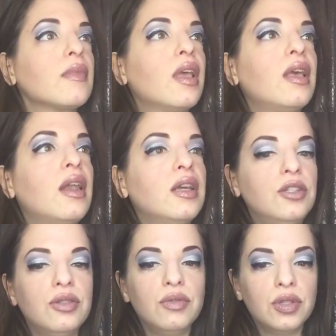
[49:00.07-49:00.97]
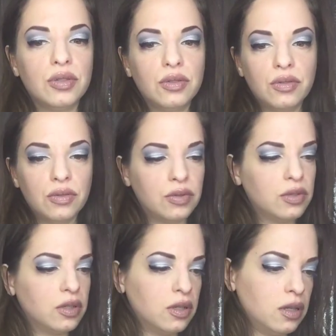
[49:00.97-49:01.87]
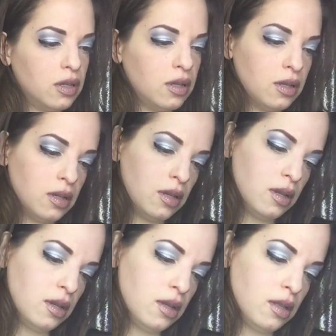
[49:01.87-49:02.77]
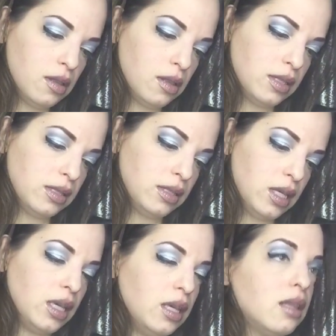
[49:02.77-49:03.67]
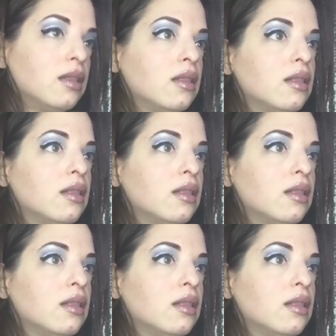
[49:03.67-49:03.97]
And I do use, let's see.